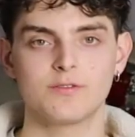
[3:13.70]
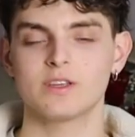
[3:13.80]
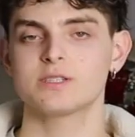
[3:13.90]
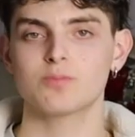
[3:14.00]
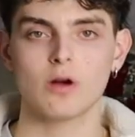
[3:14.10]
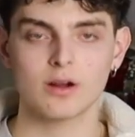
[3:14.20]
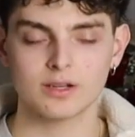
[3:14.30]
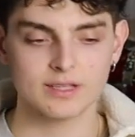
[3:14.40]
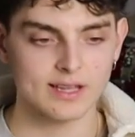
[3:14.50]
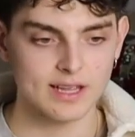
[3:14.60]
if this
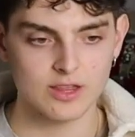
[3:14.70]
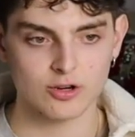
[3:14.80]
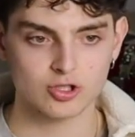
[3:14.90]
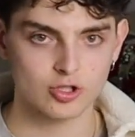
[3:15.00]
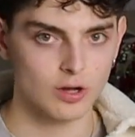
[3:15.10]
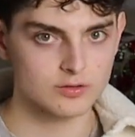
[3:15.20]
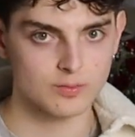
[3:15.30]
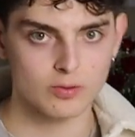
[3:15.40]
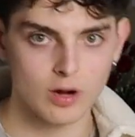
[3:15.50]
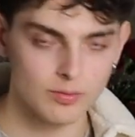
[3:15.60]
product either solves a
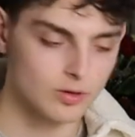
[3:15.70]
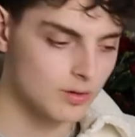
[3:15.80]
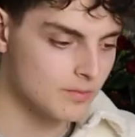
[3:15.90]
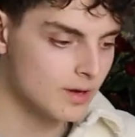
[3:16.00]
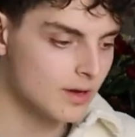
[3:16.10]
problem